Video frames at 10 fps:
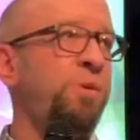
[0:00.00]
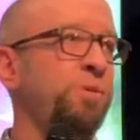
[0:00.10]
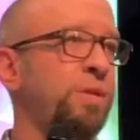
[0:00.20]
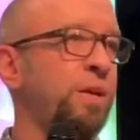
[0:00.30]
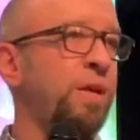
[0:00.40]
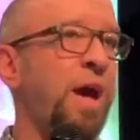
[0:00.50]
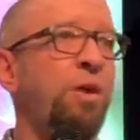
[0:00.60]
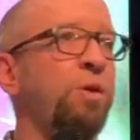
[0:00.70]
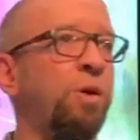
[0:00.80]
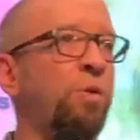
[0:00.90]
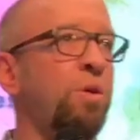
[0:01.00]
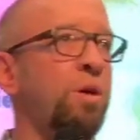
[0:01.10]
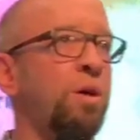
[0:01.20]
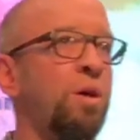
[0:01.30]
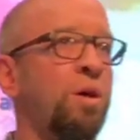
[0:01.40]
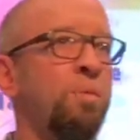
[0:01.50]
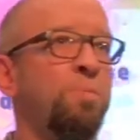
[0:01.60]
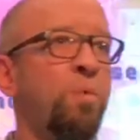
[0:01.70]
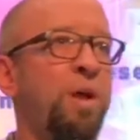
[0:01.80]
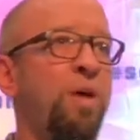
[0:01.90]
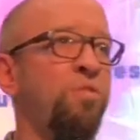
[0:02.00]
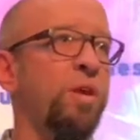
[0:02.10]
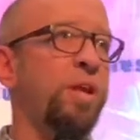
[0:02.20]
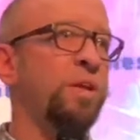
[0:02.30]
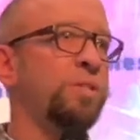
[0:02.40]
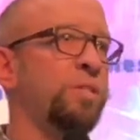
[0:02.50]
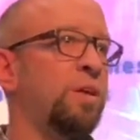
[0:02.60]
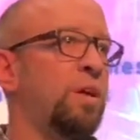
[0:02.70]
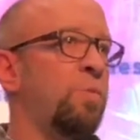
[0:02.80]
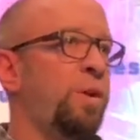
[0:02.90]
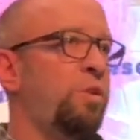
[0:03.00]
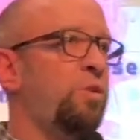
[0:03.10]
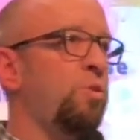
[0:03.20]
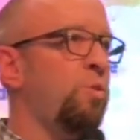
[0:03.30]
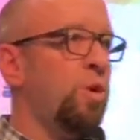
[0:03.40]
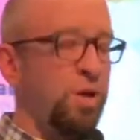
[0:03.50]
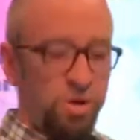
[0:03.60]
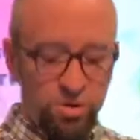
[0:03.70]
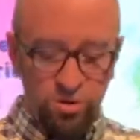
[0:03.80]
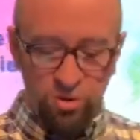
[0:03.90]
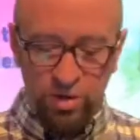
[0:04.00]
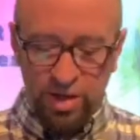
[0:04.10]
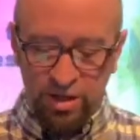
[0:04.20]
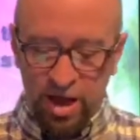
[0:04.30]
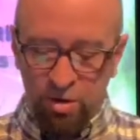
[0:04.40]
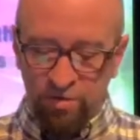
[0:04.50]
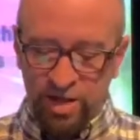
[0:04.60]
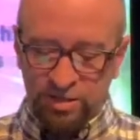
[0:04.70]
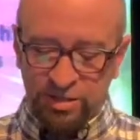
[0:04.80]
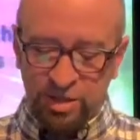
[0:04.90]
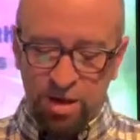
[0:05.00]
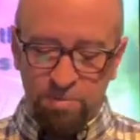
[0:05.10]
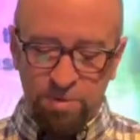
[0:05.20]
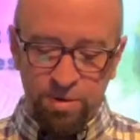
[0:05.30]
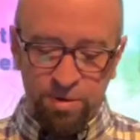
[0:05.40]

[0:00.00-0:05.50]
music. I don't know. But whatever it is, we do to get out of that slump.